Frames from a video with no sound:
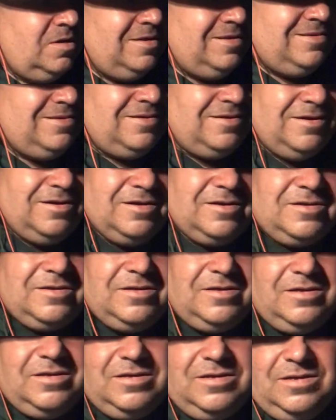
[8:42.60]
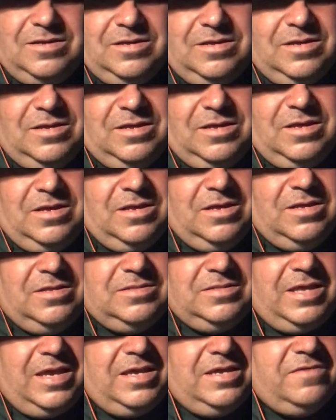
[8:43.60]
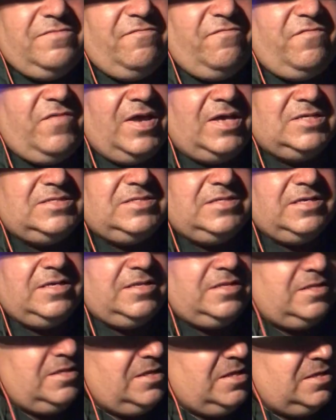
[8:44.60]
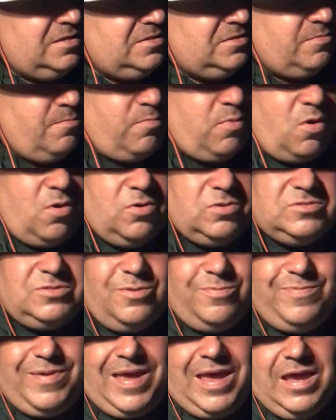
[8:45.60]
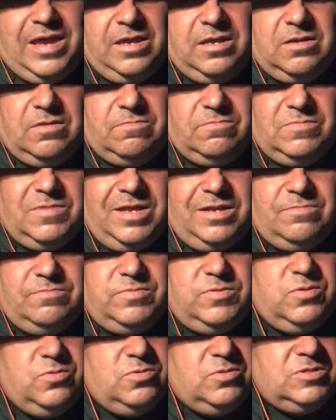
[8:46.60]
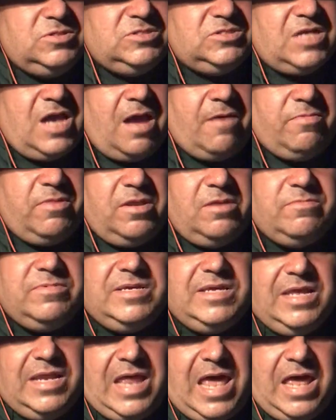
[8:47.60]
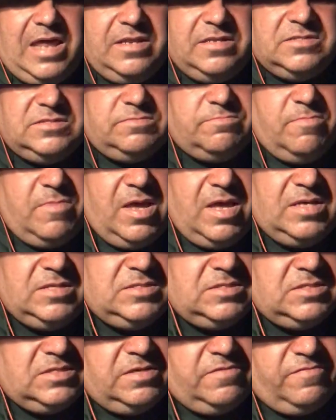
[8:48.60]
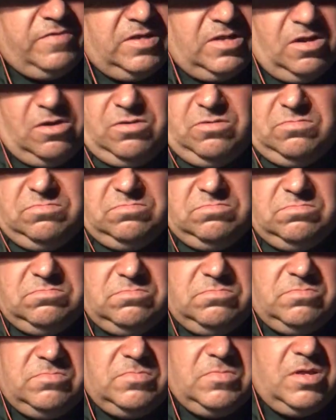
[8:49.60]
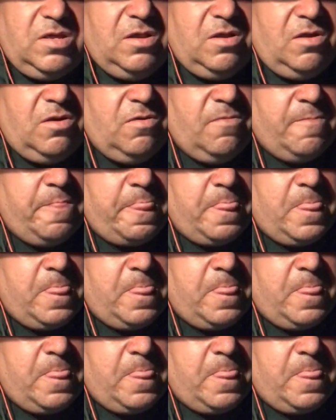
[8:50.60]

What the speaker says: Look, they invested in the balls. They're paying him. Let him do his job. Let him get out of this mess. You don't, you know.